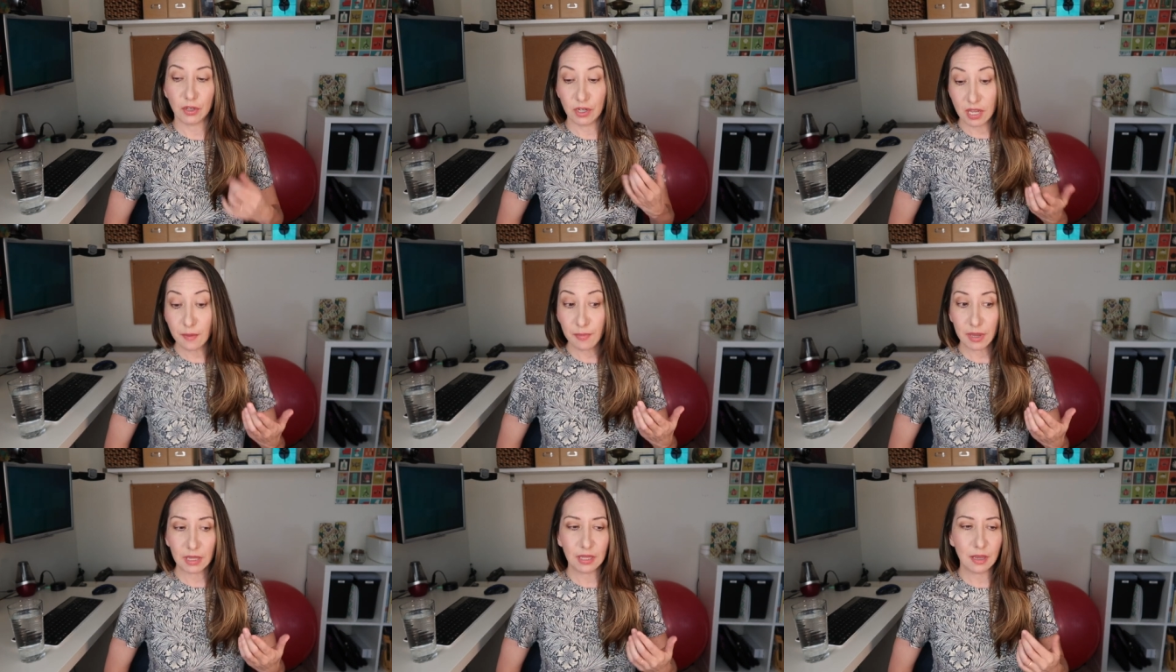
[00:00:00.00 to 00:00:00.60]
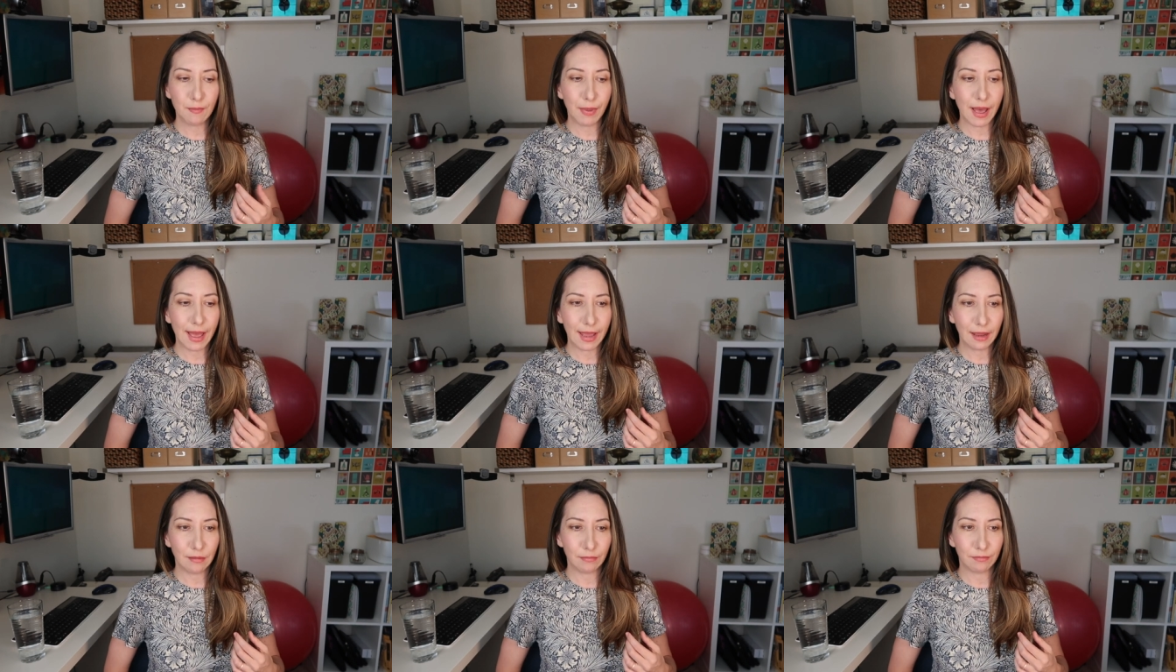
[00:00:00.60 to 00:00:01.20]
Typically
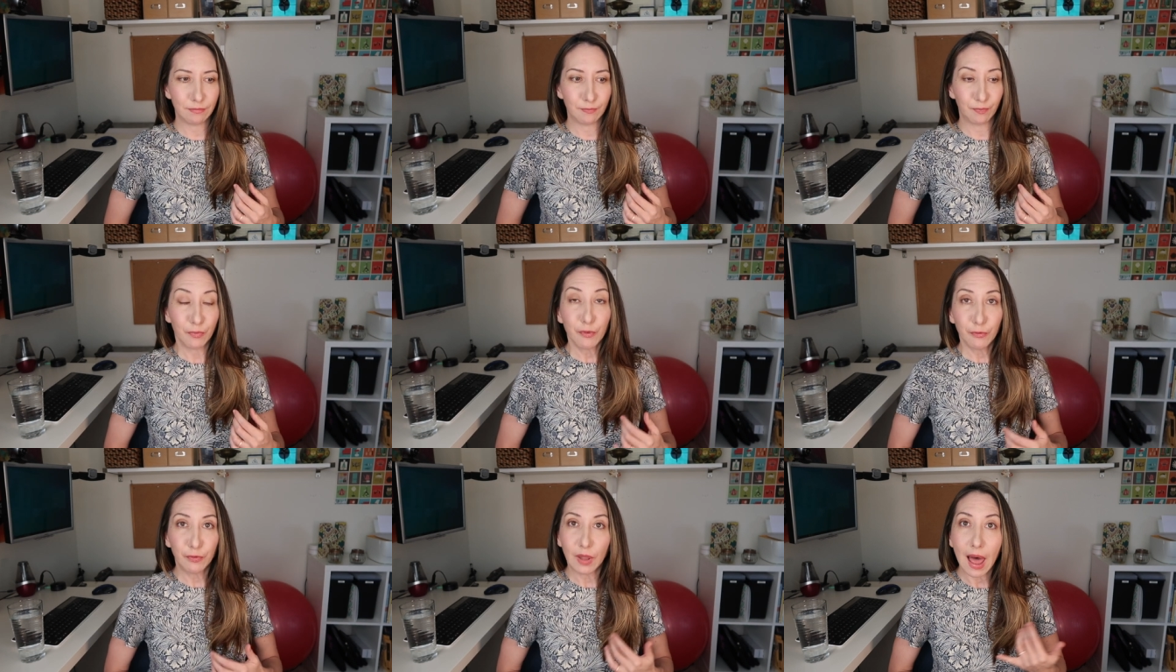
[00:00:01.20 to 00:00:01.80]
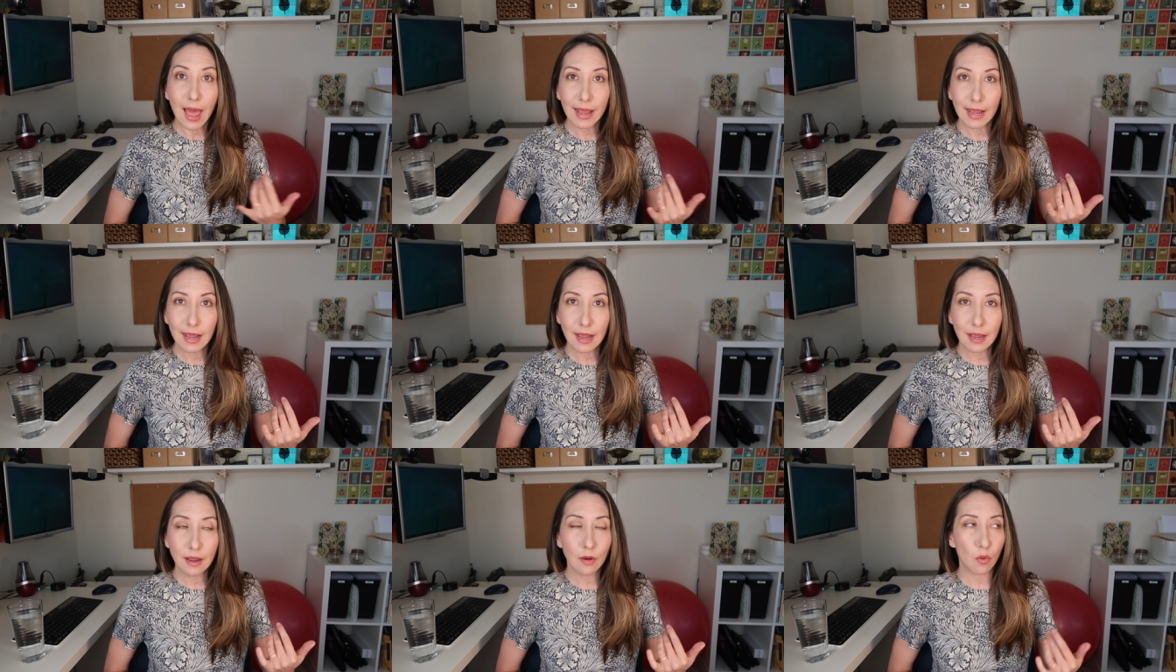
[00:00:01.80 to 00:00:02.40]
by
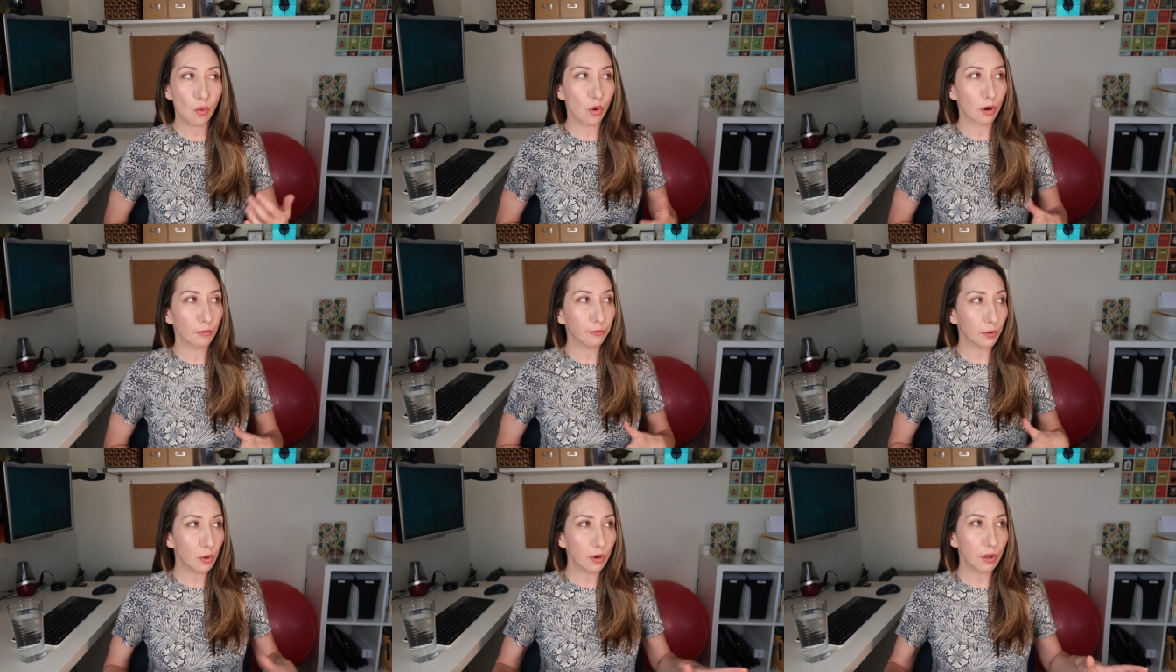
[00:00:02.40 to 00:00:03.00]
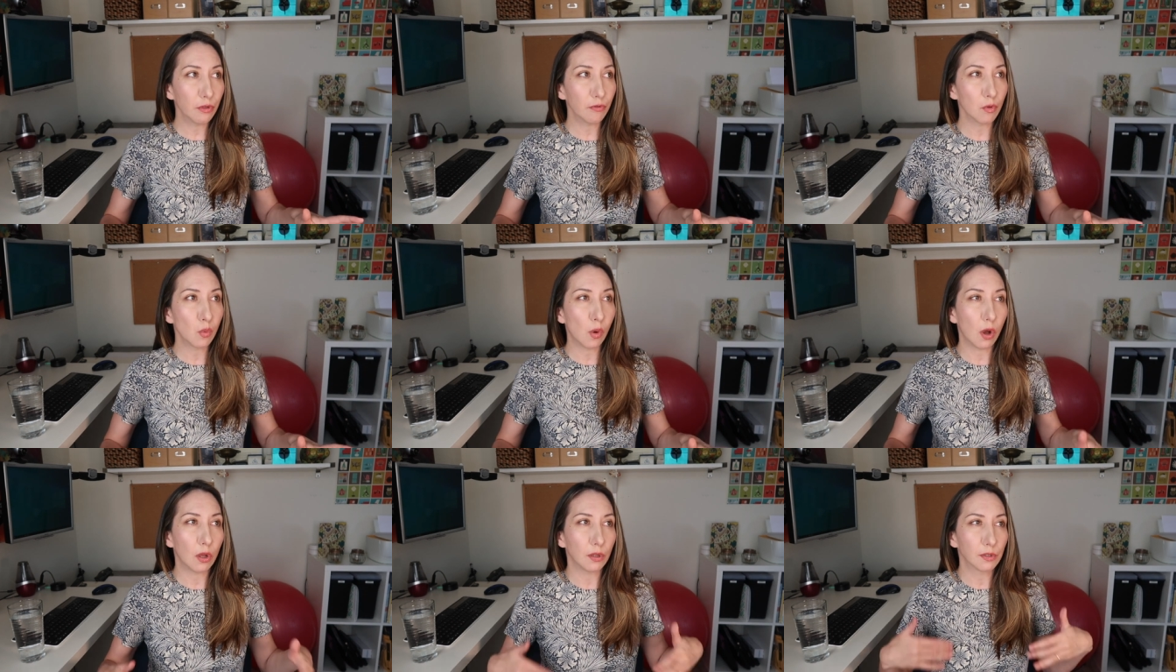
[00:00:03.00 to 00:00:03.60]
flying or floating through
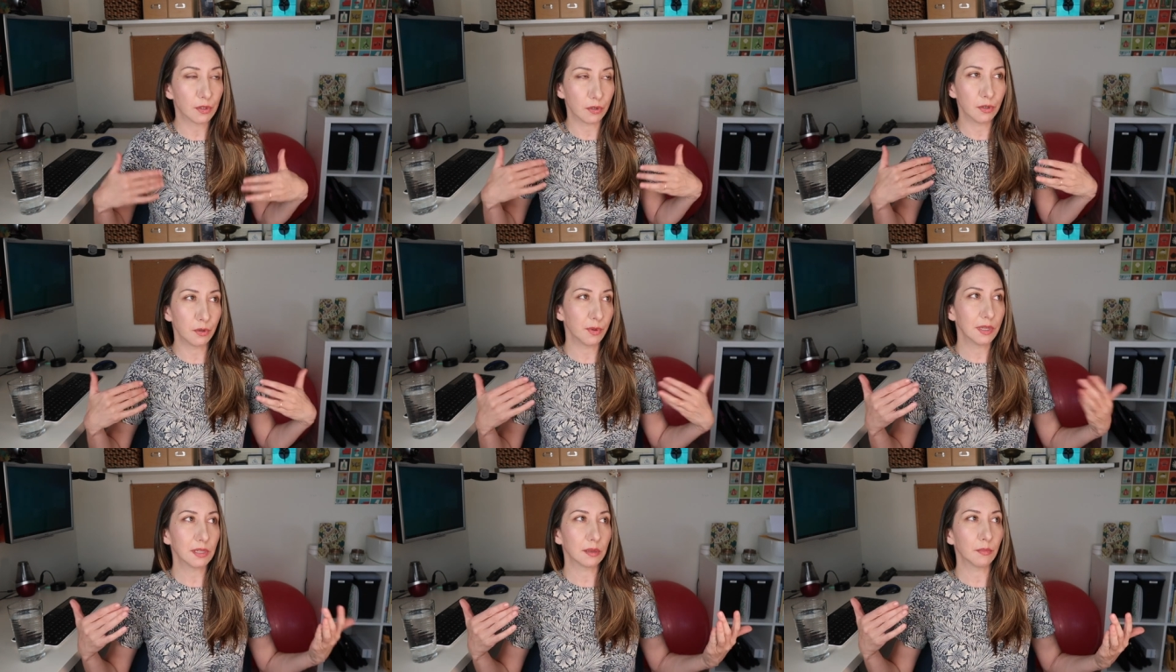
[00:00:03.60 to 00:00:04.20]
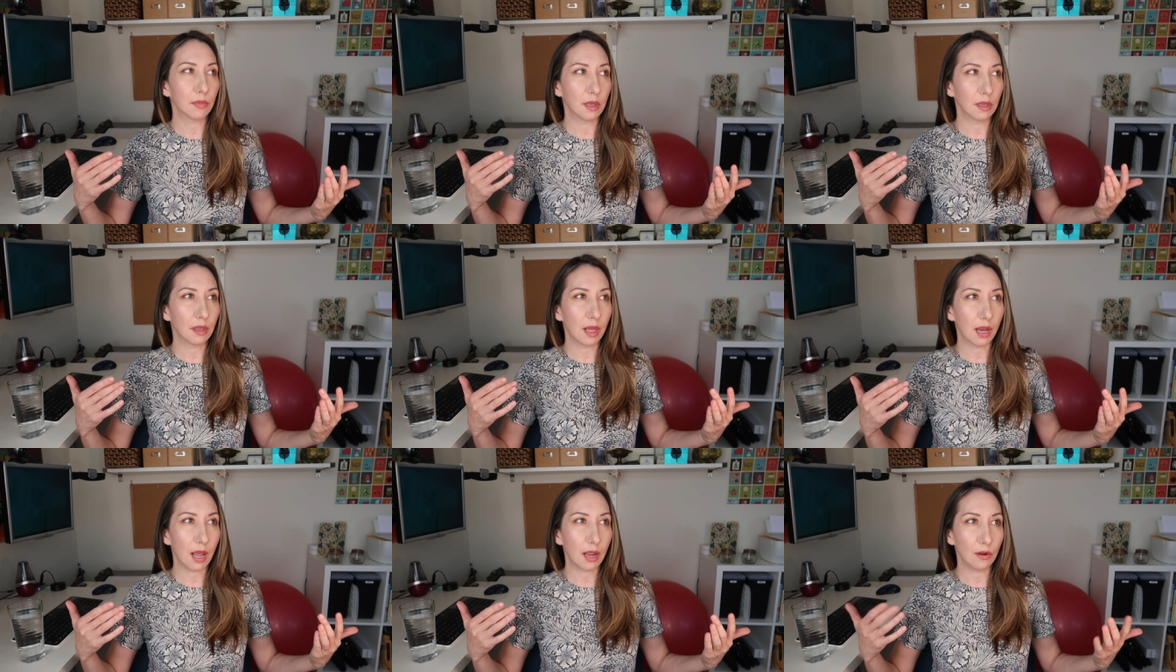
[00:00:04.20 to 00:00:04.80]
walls or doing something
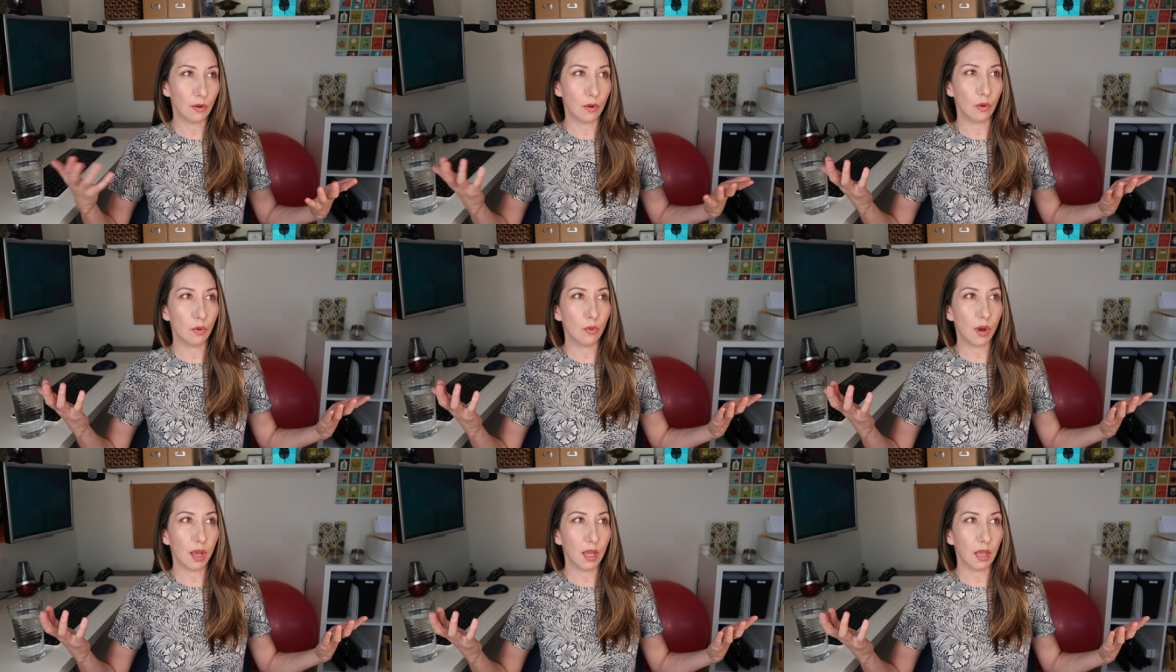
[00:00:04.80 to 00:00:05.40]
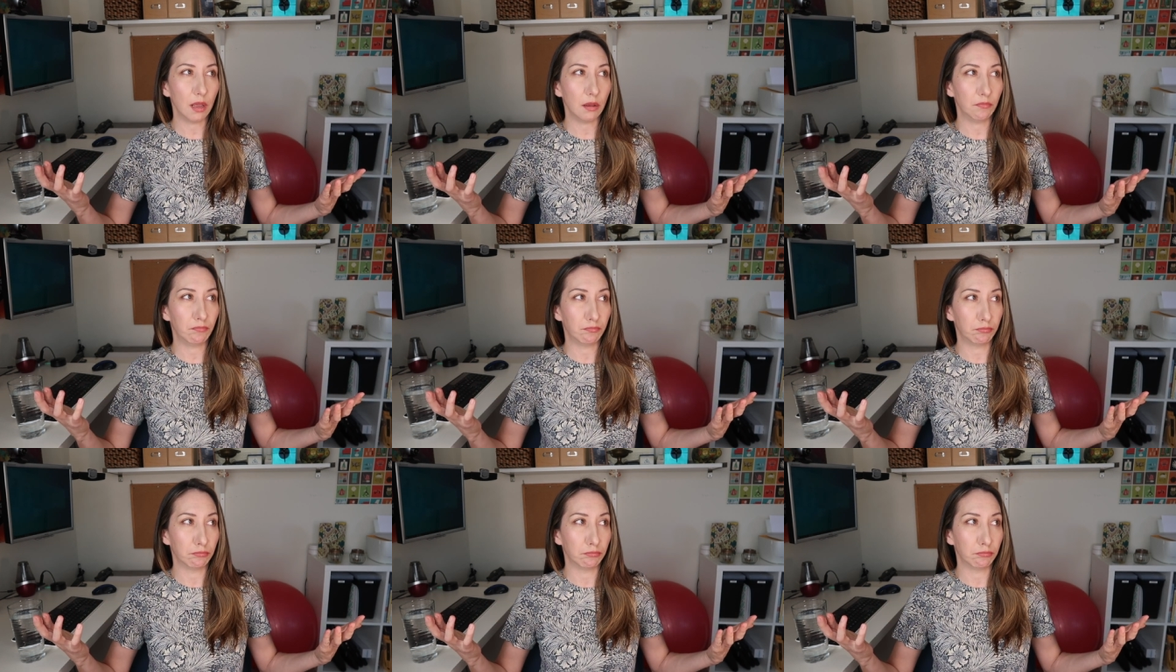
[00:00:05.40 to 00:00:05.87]
that I know I